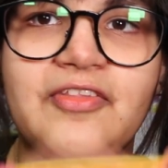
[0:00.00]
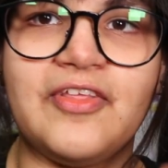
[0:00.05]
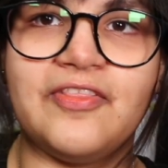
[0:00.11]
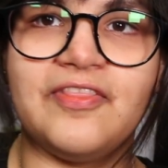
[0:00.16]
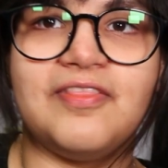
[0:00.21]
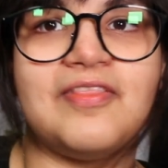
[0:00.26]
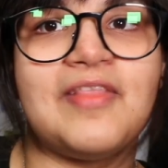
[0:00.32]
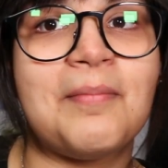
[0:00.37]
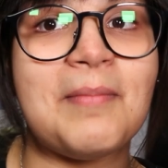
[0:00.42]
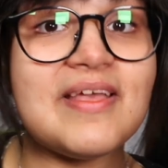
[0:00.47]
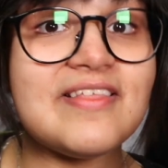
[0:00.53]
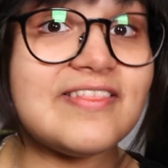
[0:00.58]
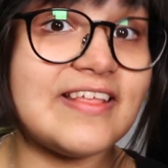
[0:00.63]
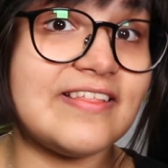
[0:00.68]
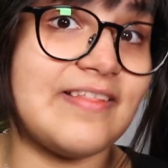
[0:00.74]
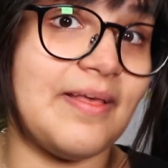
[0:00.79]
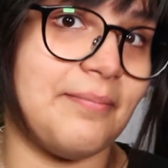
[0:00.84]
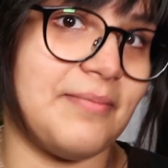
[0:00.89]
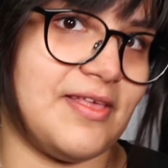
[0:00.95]
the main
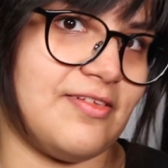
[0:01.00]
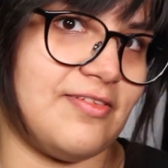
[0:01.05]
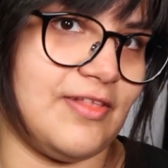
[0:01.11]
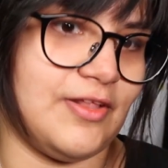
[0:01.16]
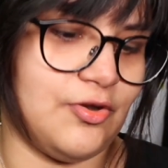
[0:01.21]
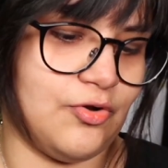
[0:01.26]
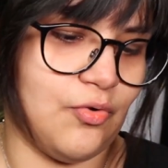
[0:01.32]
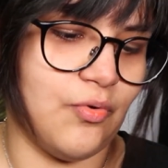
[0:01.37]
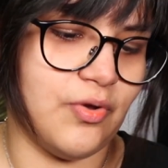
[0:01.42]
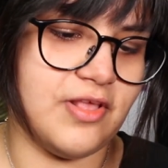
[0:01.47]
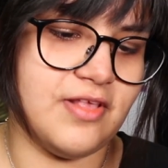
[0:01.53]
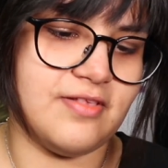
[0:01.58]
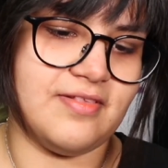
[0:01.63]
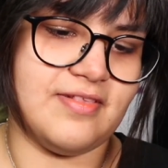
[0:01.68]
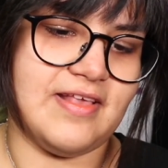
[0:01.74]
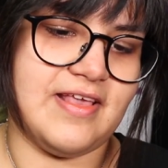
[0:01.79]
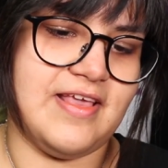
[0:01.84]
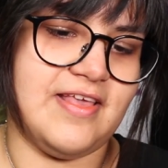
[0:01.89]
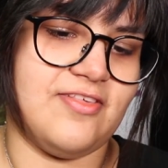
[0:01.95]
thing that makes the
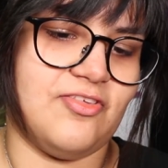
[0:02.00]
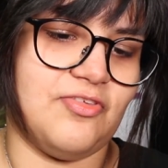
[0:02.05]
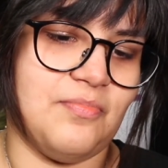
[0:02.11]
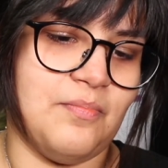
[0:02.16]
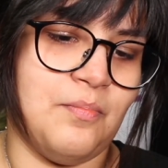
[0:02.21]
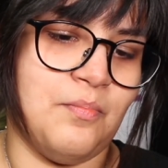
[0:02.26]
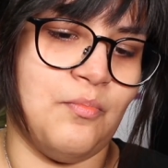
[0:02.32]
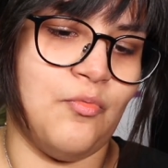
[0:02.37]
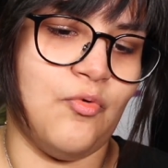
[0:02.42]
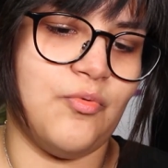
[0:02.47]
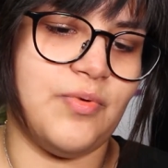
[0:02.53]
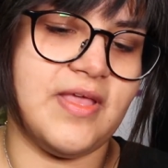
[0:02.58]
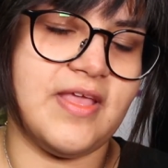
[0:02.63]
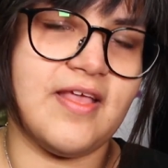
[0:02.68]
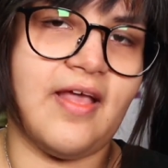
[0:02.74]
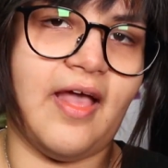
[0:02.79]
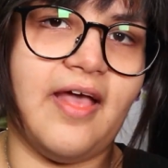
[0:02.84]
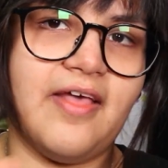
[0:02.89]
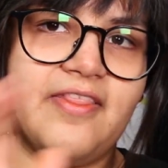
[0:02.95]
noise is
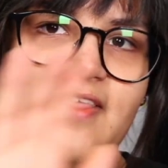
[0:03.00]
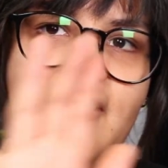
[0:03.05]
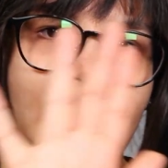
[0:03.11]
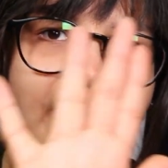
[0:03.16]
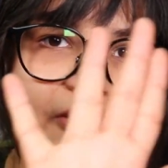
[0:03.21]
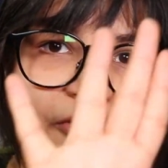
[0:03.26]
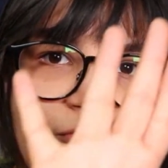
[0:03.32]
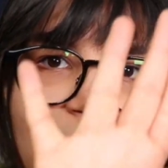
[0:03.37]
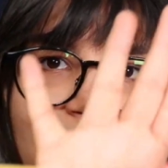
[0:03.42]
moving that